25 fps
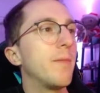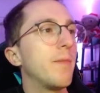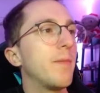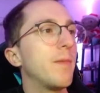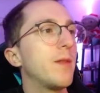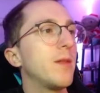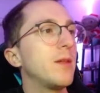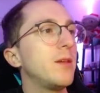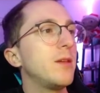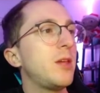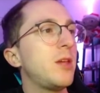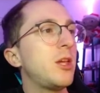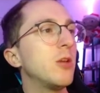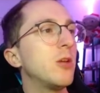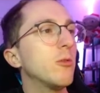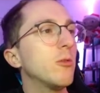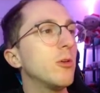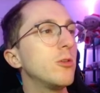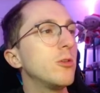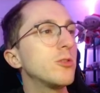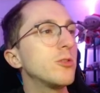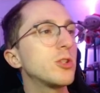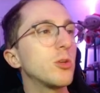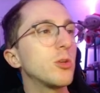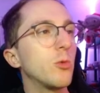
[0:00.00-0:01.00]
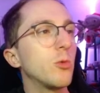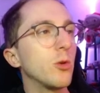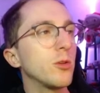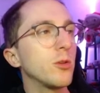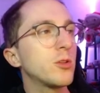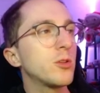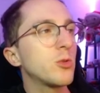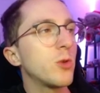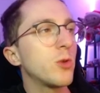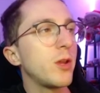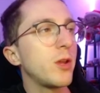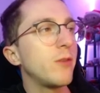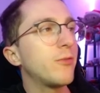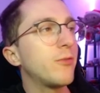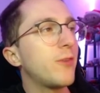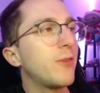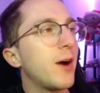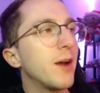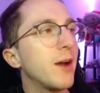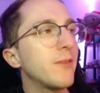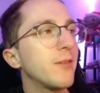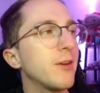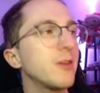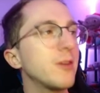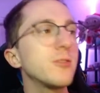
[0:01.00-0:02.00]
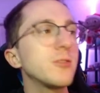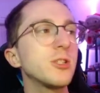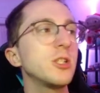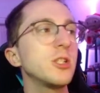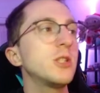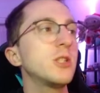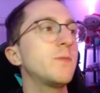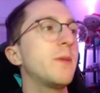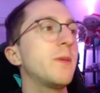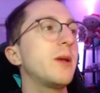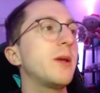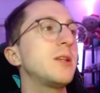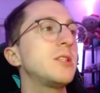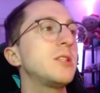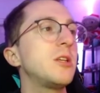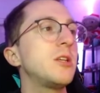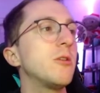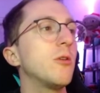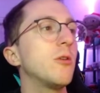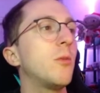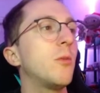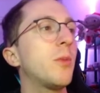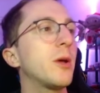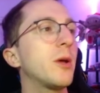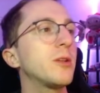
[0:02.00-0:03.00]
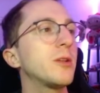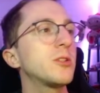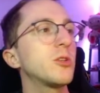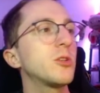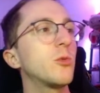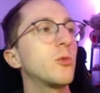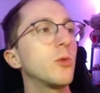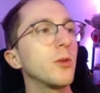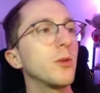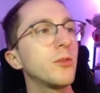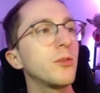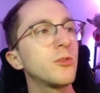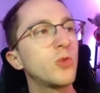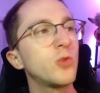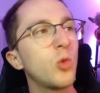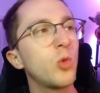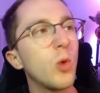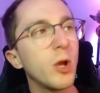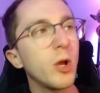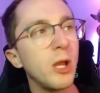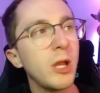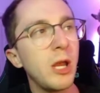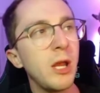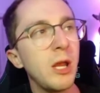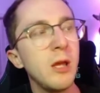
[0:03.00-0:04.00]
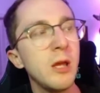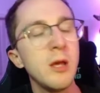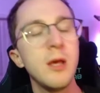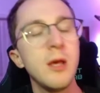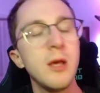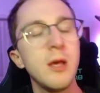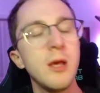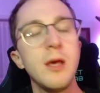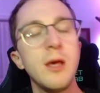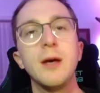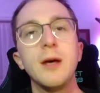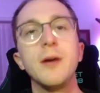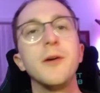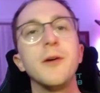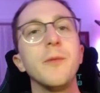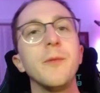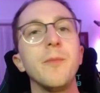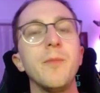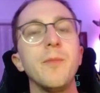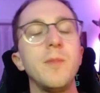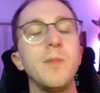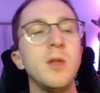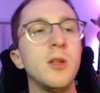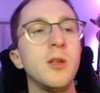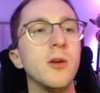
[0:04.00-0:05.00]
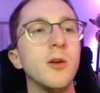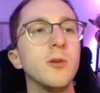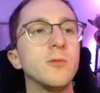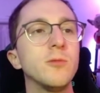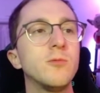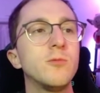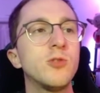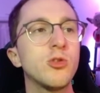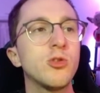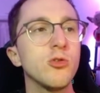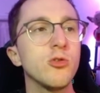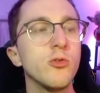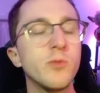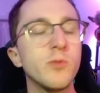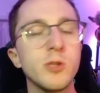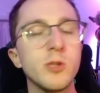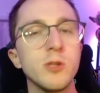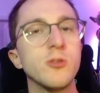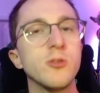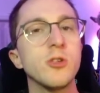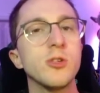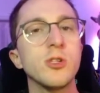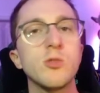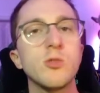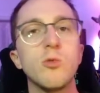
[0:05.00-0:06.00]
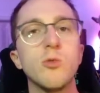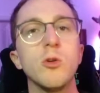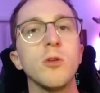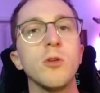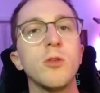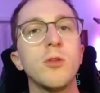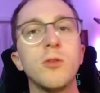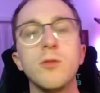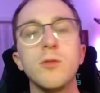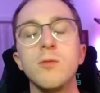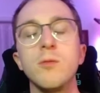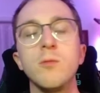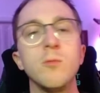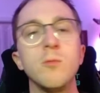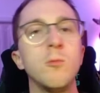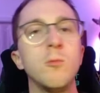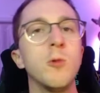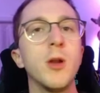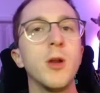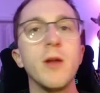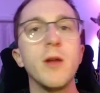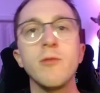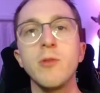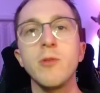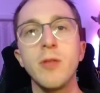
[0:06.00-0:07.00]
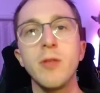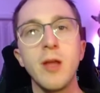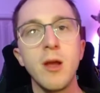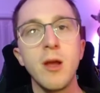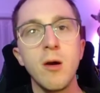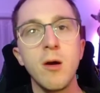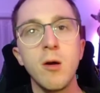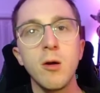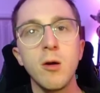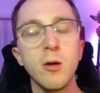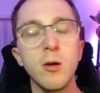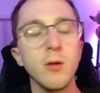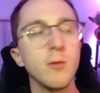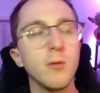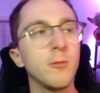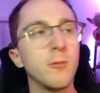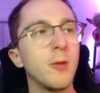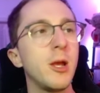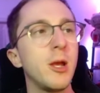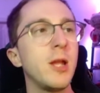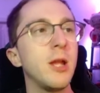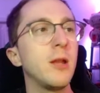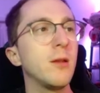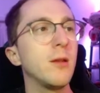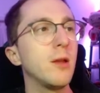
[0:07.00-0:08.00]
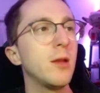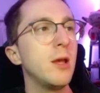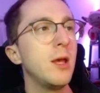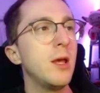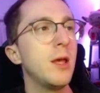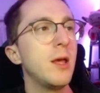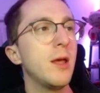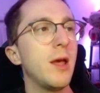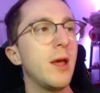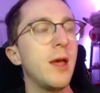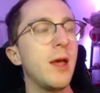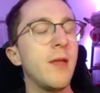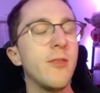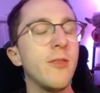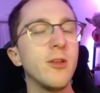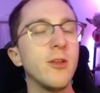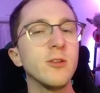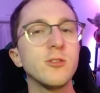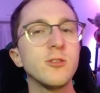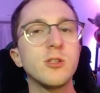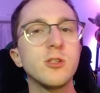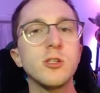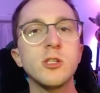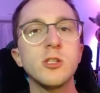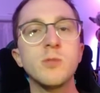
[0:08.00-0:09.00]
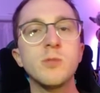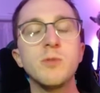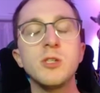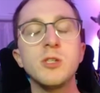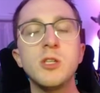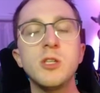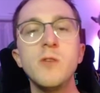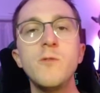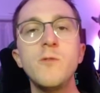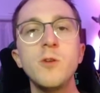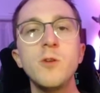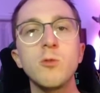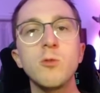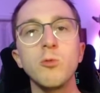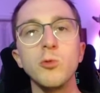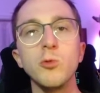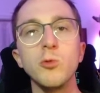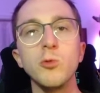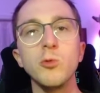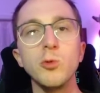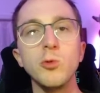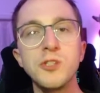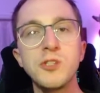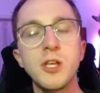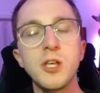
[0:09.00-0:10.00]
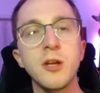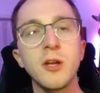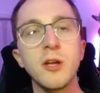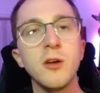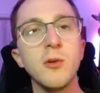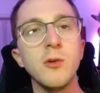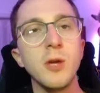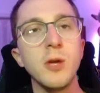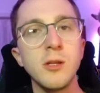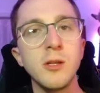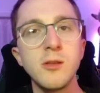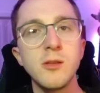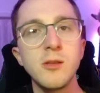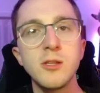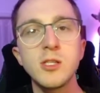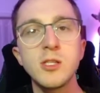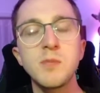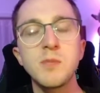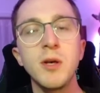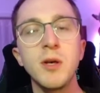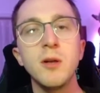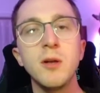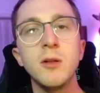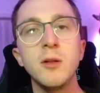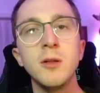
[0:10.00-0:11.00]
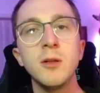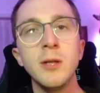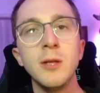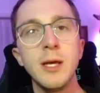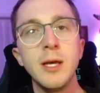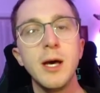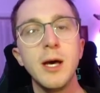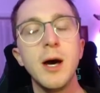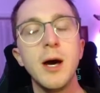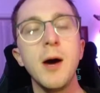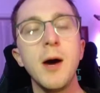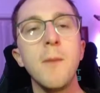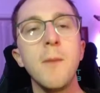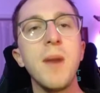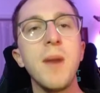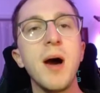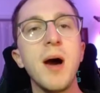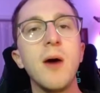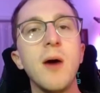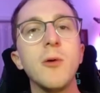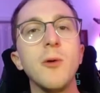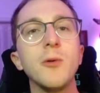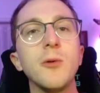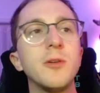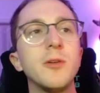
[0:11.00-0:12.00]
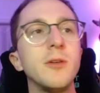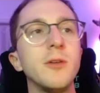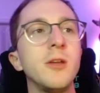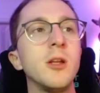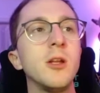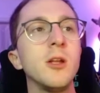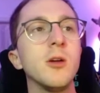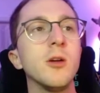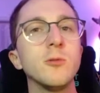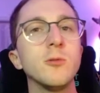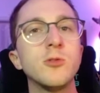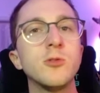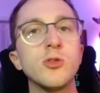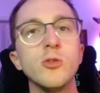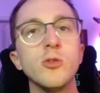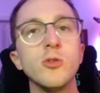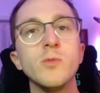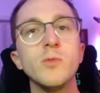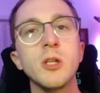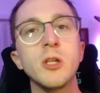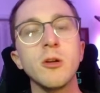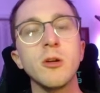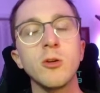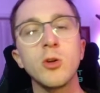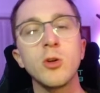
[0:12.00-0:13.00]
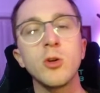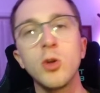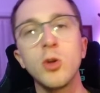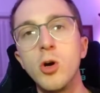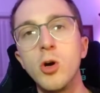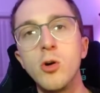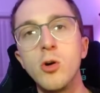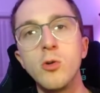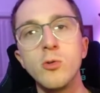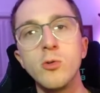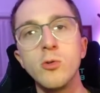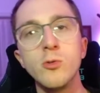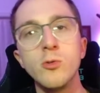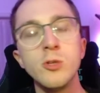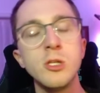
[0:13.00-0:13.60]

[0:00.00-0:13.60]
Heroes are worth 25 housing space, hero pets are worth 20, troops are just worth whatever they are, right? And there's specific rules that go into this spell about, troops that are cloned,